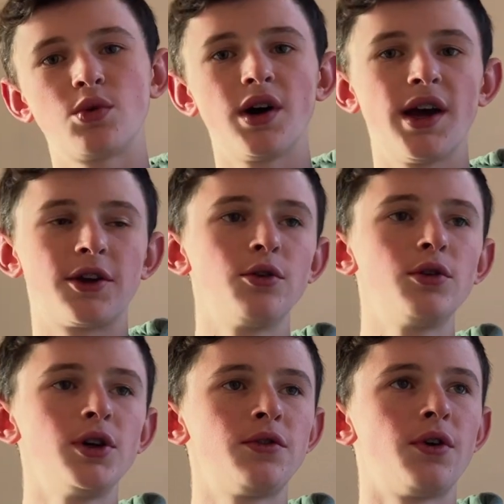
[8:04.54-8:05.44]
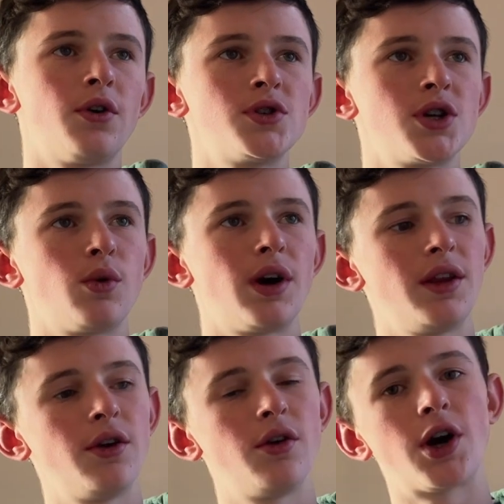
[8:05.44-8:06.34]
why Google's phones are
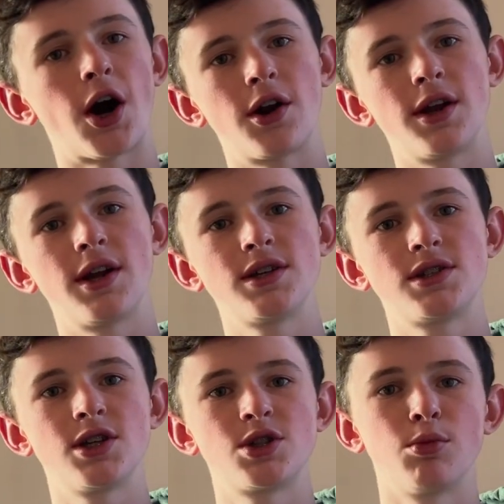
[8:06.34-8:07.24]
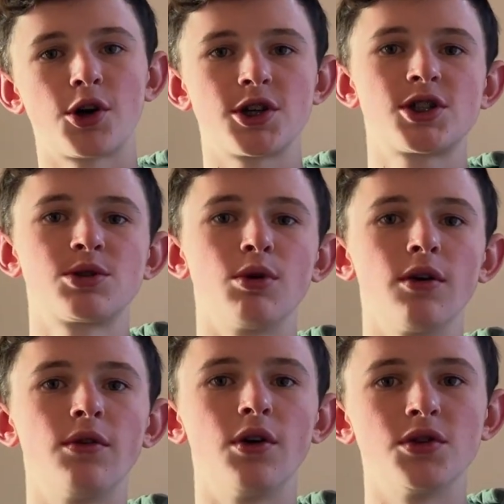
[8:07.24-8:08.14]
widely regarded as the smartest
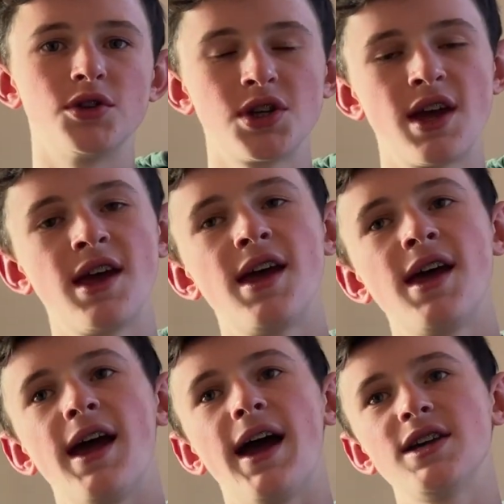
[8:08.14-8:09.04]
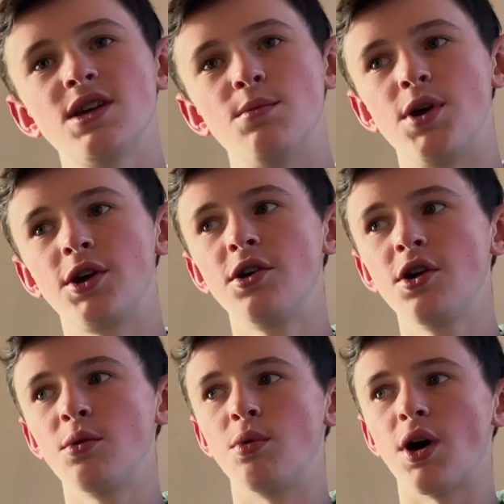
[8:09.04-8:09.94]
smartphones. It has a
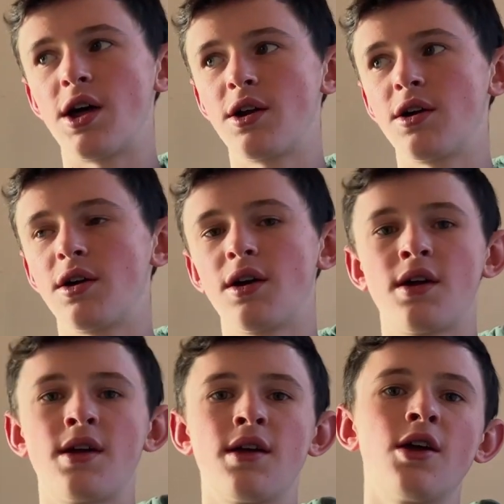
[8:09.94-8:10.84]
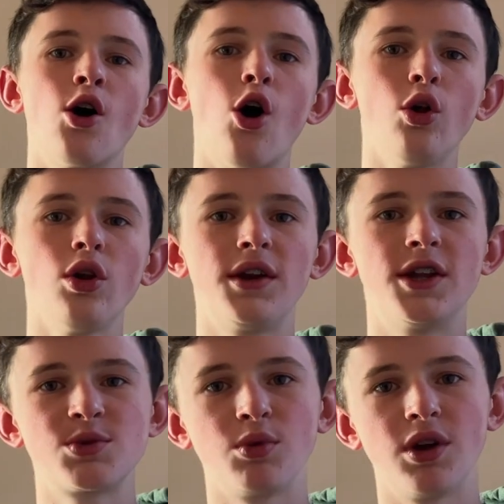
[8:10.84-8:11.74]
bigger, brighter OLED
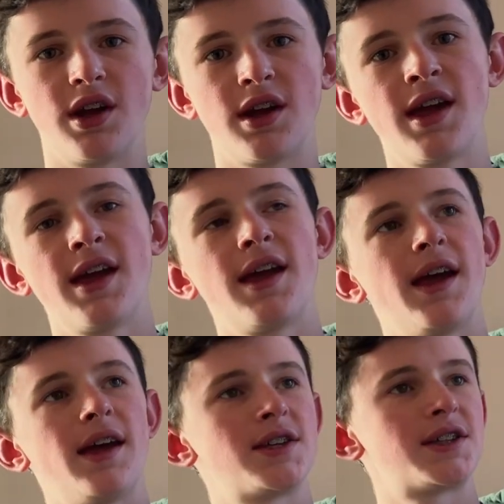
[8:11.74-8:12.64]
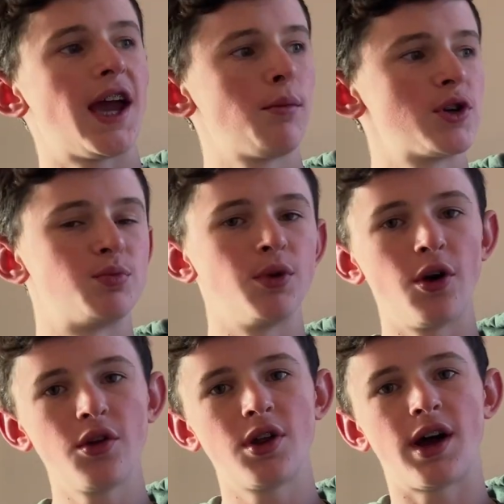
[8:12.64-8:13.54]
display. Its cameras
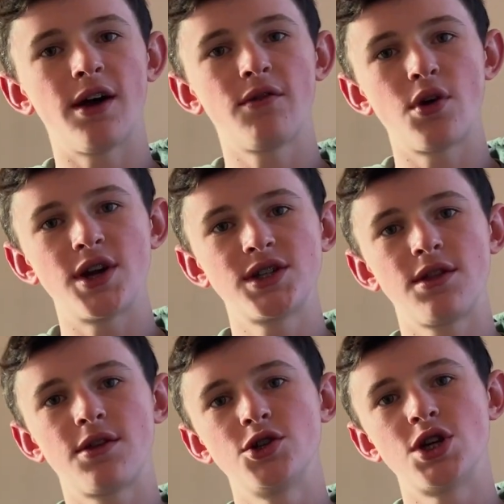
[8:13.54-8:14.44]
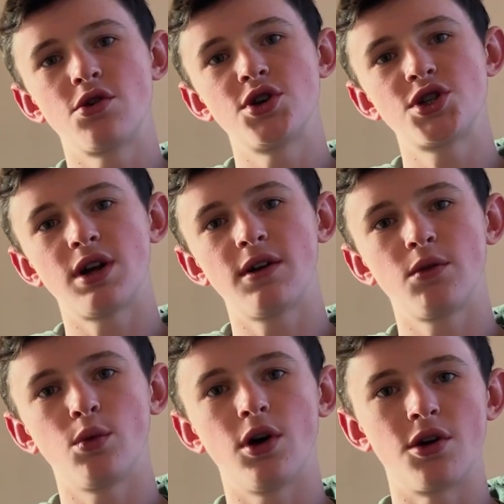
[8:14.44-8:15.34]
blow the iPhone SE 3rd generation out of
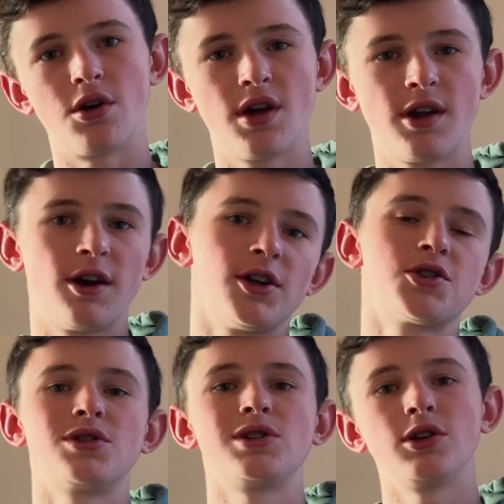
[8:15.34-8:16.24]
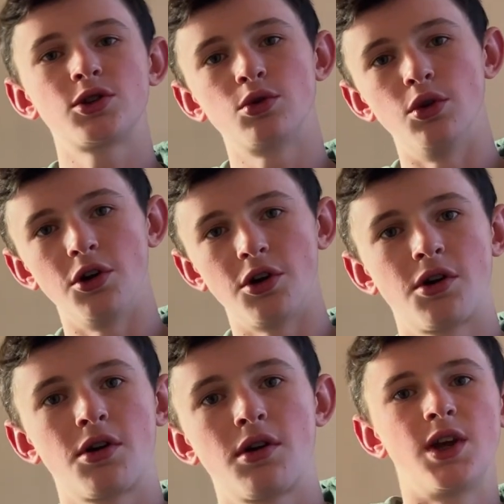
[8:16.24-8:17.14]
the water, and it also just looks cooler.
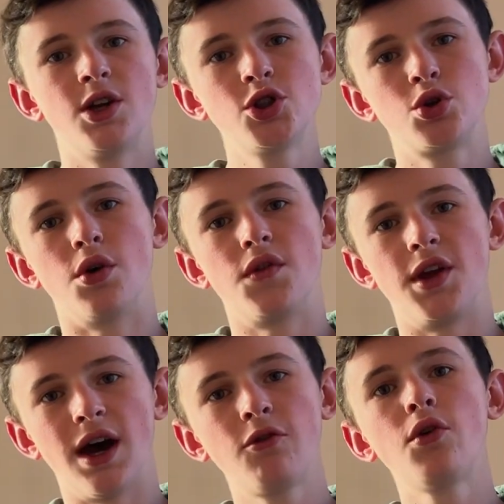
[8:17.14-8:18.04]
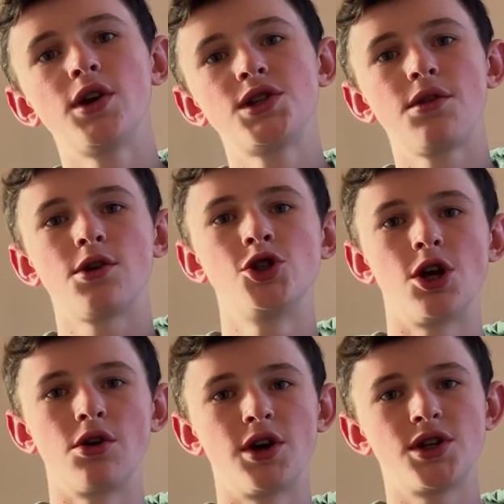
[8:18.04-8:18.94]
In short, the iPhone SE 3rd
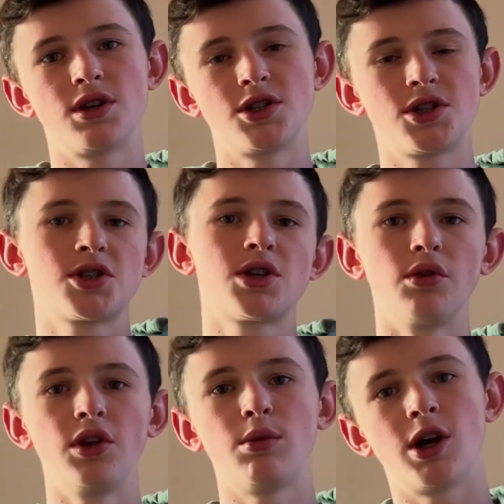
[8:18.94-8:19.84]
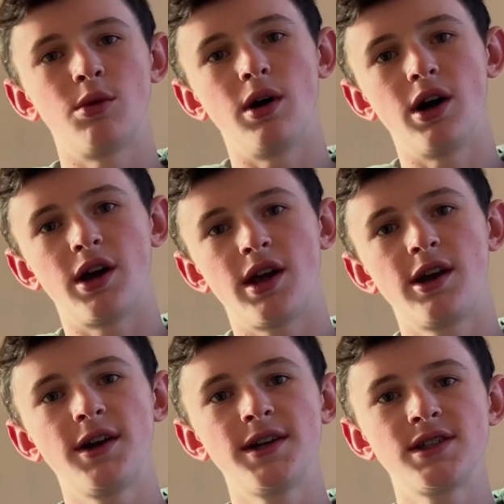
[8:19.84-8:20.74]
generation is just a really bad buy,
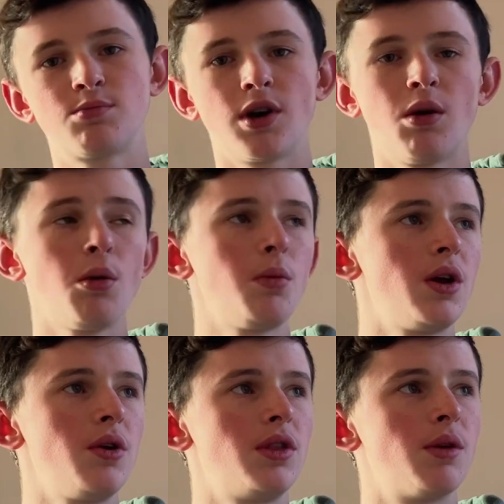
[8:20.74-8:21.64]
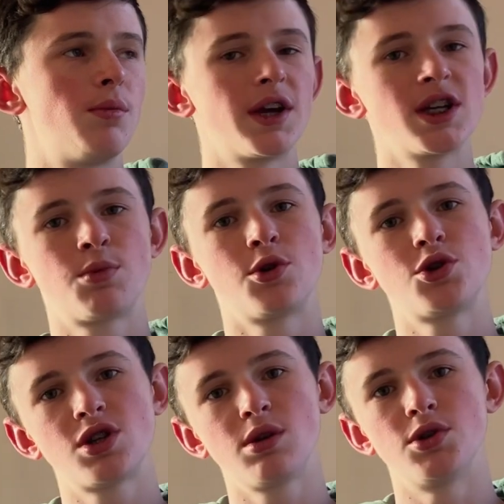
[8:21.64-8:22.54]
and it is probably the biggest
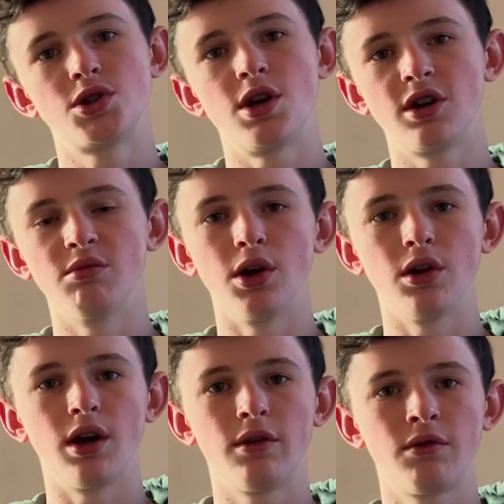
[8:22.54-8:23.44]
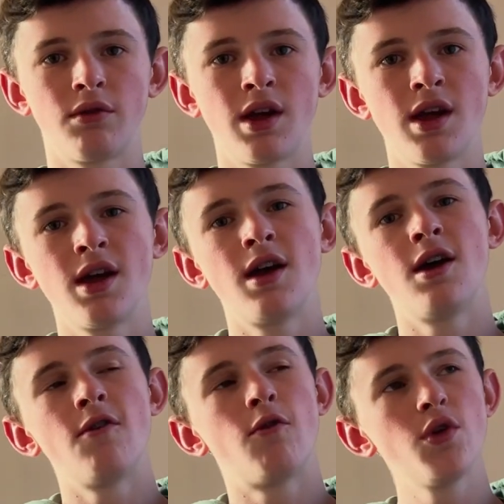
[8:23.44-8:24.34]
purchasing mistake of my life.
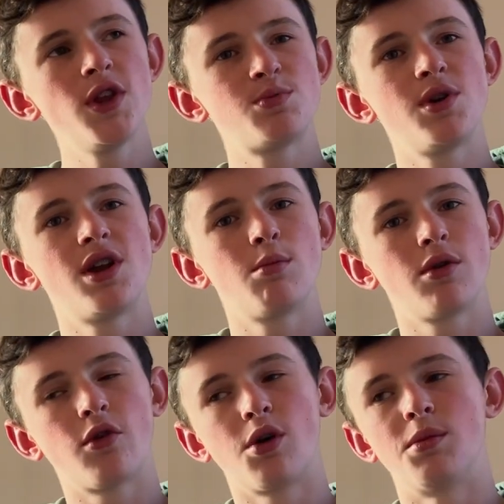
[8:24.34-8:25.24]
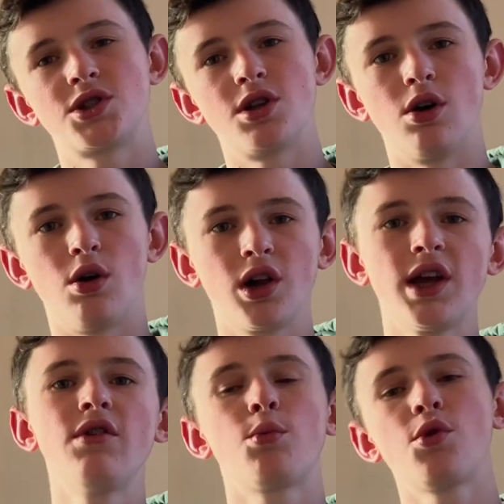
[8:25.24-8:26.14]
For the speed and performance though, I'll
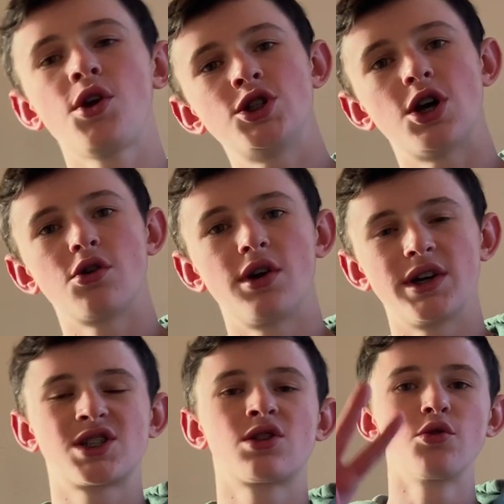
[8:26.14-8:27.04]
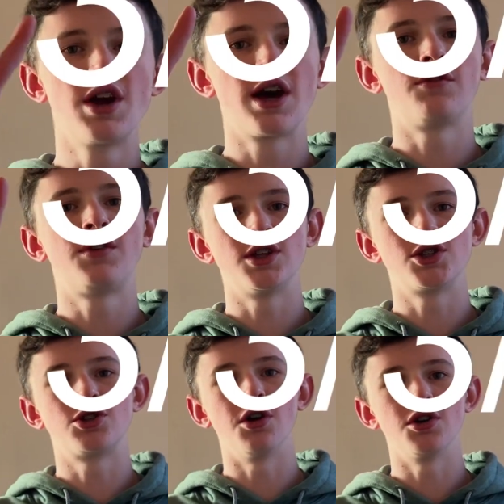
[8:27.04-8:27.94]
give it a pretty generous 3 out of 10
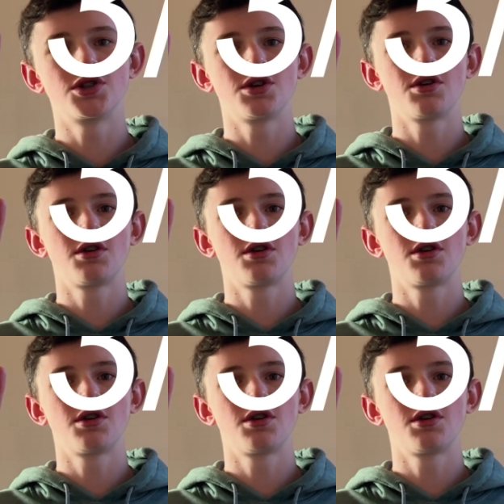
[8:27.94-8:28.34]
stars.